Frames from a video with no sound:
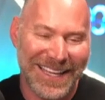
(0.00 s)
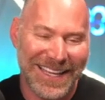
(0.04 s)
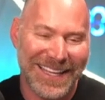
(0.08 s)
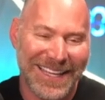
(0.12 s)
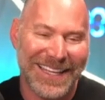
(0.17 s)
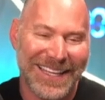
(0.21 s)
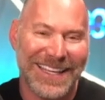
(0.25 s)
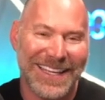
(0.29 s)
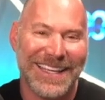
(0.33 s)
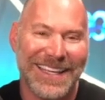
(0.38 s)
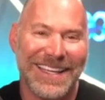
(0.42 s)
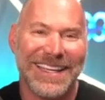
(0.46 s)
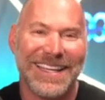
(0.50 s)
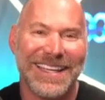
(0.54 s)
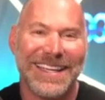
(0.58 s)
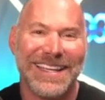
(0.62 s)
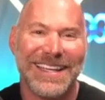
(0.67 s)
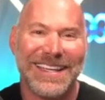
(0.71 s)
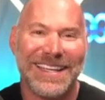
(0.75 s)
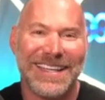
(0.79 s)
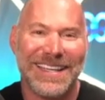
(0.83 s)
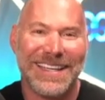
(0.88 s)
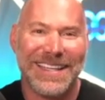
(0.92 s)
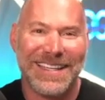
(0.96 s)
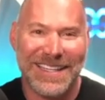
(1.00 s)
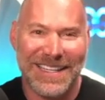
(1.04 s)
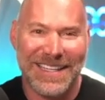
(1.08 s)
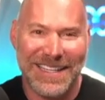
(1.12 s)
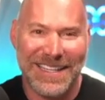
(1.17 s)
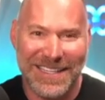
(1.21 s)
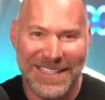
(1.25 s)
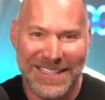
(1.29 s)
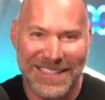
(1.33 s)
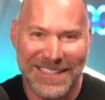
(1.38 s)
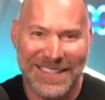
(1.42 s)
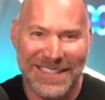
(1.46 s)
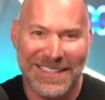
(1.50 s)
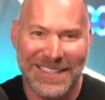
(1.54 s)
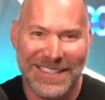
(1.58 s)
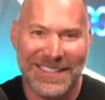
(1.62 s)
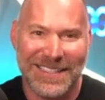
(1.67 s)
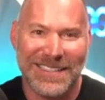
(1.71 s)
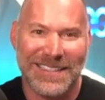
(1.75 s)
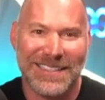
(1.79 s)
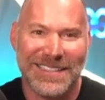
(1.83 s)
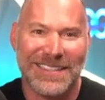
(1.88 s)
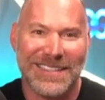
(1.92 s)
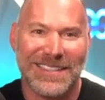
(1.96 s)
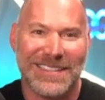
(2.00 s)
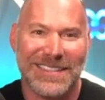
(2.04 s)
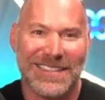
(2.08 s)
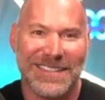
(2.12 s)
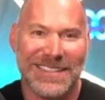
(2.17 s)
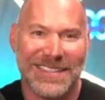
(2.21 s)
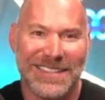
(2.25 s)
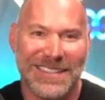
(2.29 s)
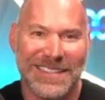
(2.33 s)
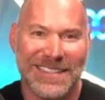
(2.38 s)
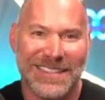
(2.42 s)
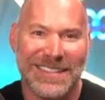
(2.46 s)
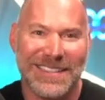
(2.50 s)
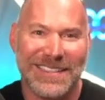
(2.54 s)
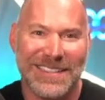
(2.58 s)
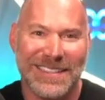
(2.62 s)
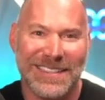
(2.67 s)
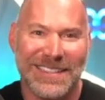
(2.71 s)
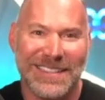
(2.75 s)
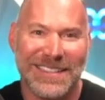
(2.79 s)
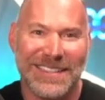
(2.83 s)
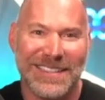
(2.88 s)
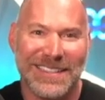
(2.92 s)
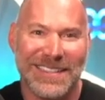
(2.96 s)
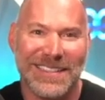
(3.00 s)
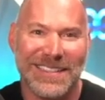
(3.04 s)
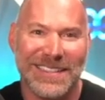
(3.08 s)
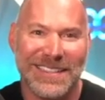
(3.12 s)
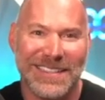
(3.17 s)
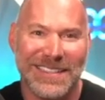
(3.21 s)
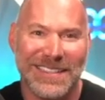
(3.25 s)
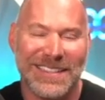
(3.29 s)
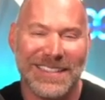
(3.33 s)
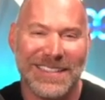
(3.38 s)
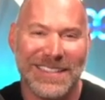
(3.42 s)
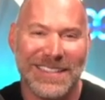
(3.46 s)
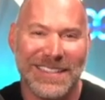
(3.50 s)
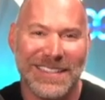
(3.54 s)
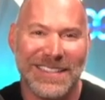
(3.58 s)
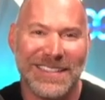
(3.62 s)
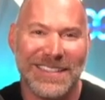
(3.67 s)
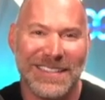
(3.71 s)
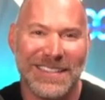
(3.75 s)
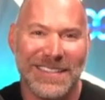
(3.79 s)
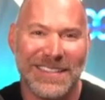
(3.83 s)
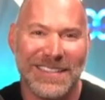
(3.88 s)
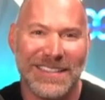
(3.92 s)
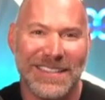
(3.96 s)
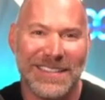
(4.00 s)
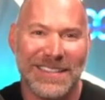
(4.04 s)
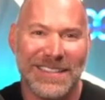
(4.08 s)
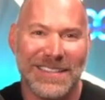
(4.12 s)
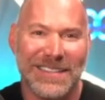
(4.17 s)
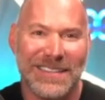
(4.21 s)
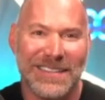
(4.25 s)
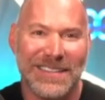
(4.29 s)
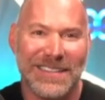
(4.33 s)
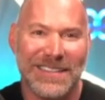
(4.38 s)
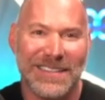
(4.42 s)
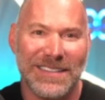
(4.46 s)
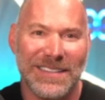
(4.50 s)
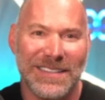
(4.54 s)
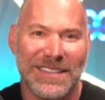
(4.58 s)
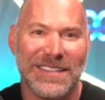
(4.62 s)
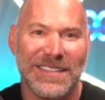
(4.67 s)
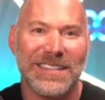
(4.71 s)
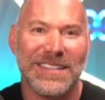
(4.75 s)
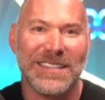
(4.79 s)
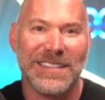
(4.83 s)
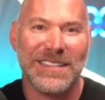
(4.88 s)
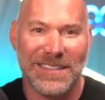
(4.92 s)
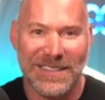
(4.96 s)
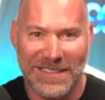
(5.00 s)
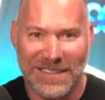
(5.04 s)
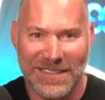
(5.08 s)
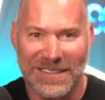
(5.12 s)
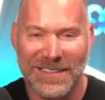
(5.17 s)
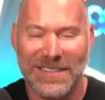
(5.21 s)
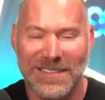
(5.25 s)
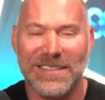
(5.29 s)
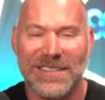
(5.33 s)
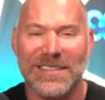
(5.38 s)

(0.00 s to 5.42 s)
No words are spoken by the person on screen.